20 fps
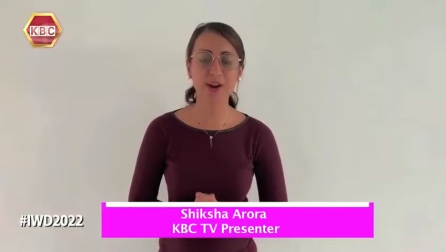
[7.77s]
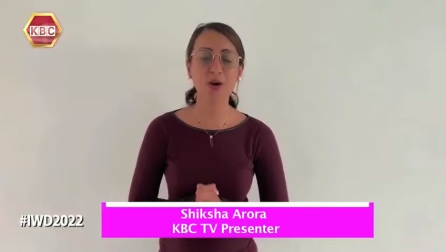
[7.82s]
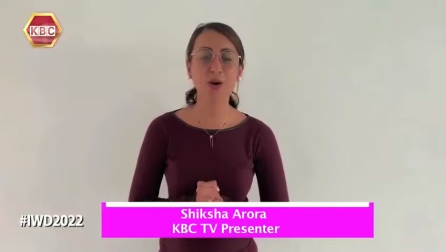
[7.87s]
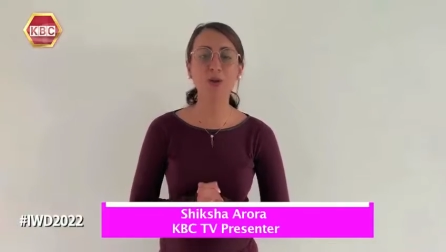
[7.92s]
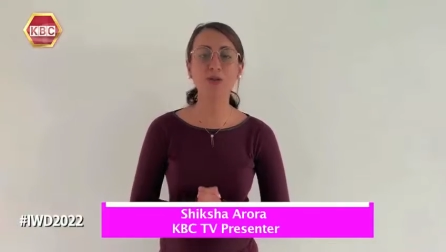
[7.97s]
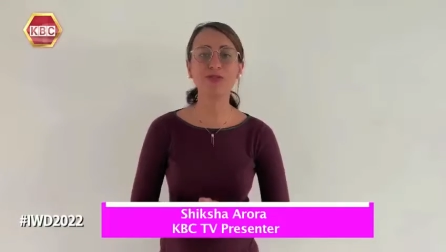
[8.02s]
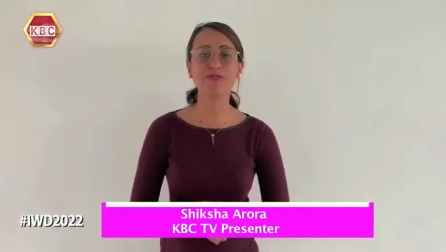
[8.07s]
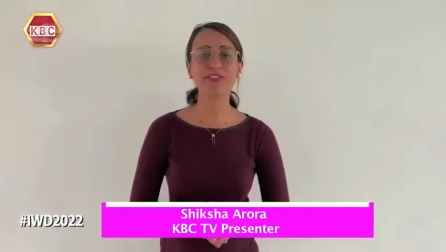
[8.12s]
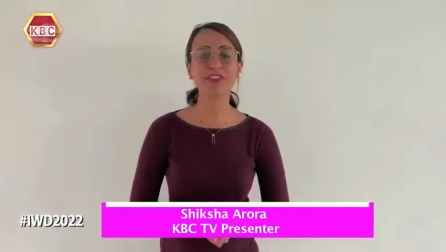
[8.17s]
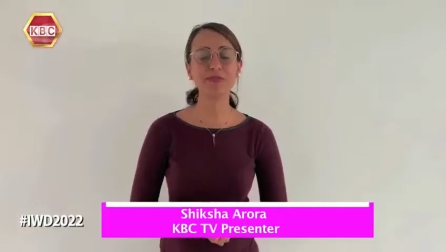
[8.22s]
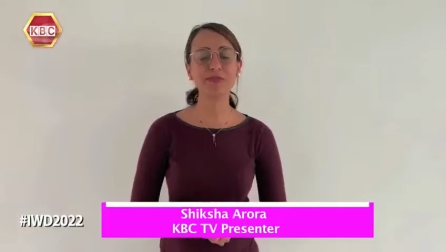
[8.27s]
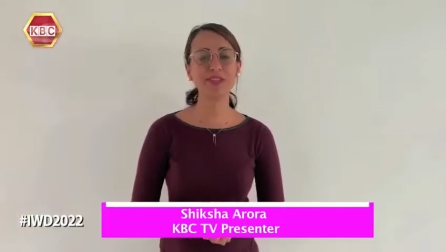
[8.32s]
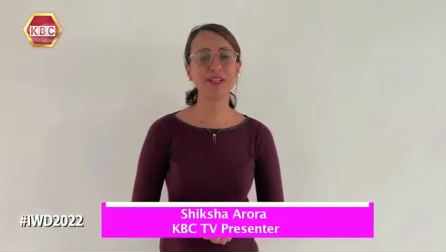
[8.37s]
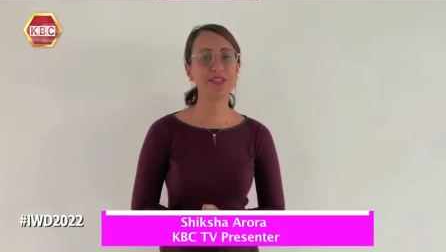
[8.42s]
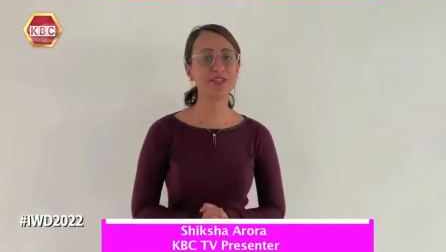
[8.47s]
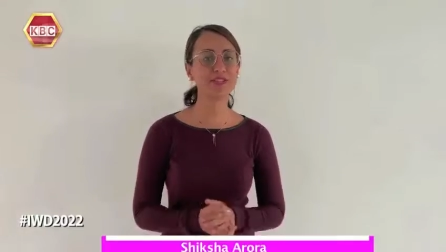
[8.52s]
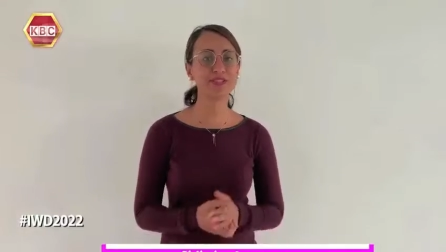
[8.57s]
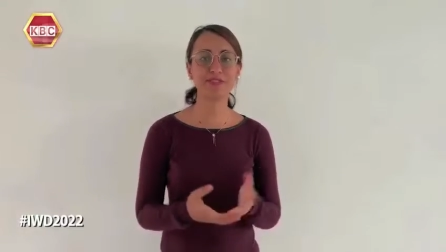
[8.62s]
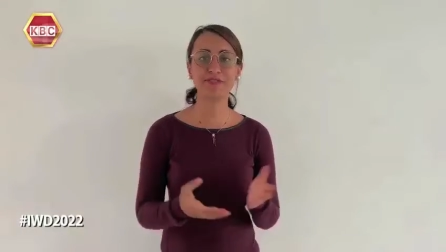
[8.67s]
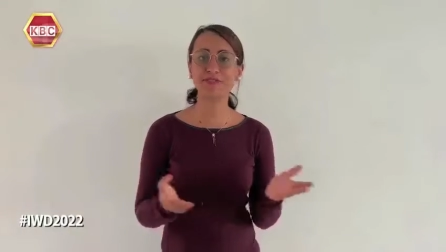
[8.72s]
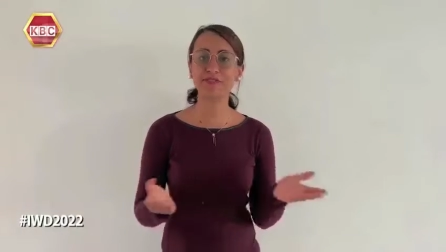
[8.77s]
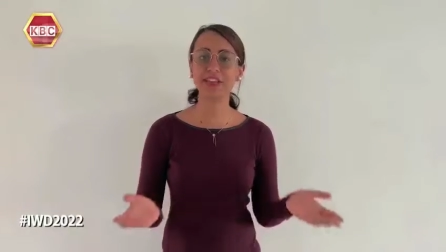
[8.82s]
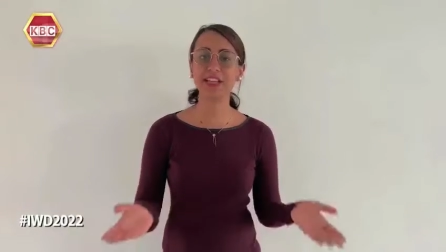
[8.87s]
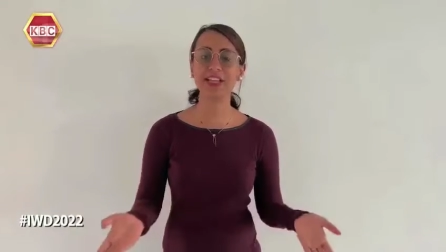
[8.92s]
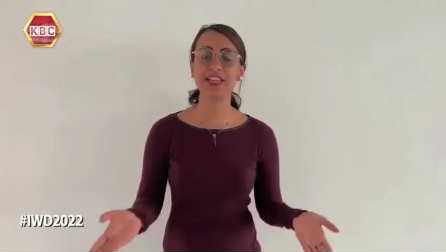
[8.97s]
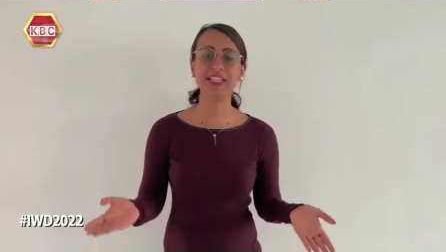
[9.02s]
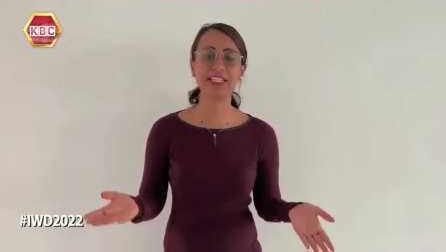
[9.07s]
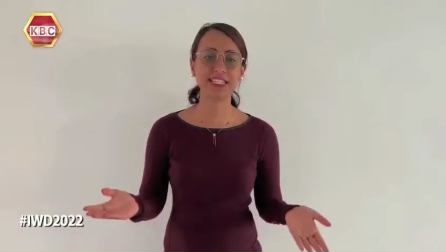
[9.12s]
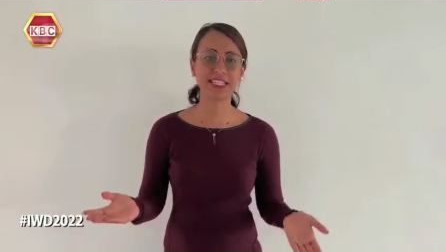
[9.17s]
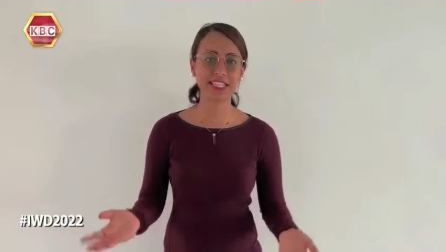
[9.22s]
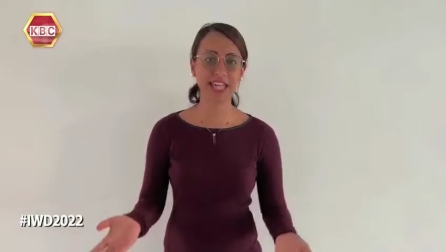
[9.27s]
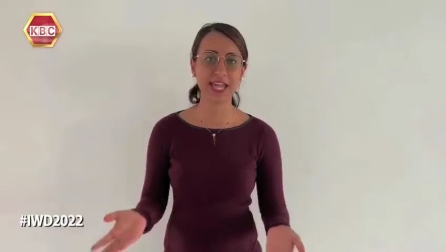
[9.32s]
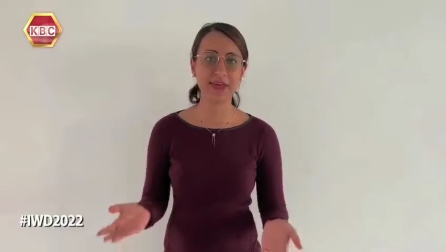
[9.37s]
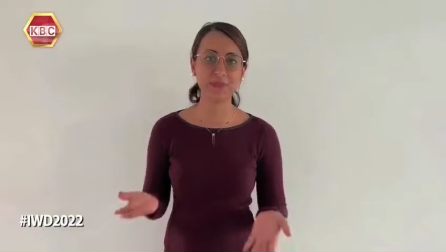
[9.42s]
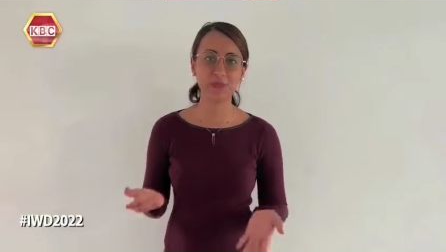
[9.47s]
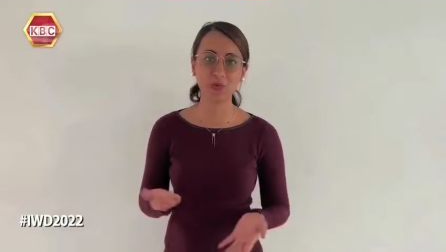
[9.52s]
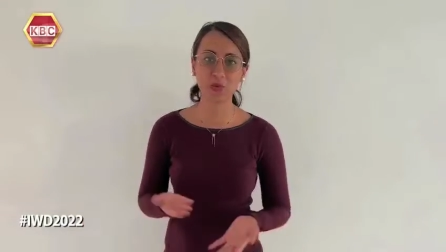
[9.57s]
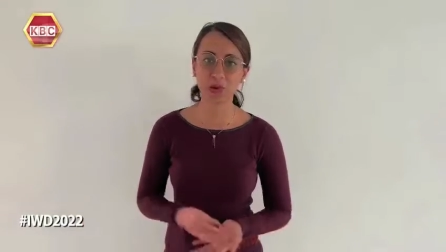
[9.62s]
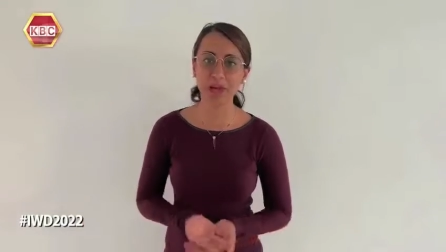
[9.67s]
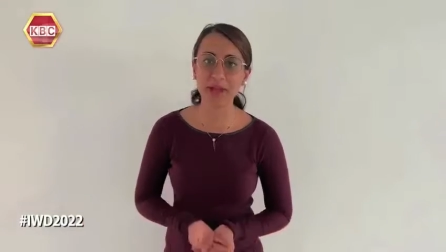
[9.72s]
and all females should feel the
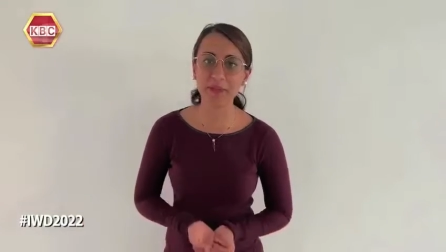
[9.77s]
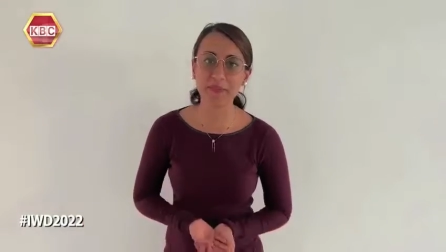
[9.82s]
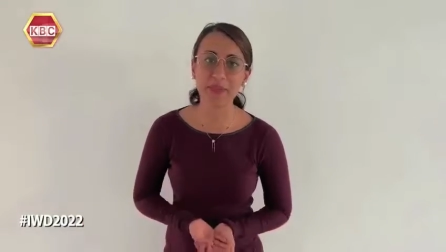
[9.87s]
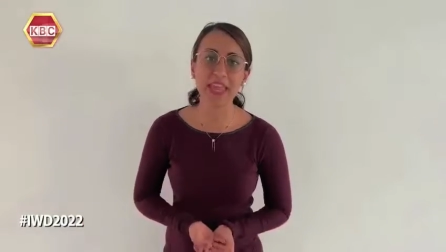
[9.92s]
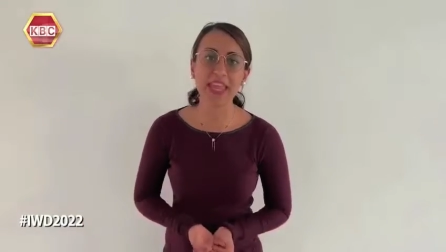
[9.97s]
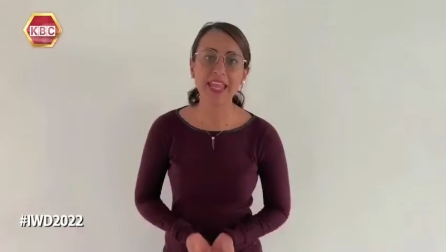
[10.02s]
same way.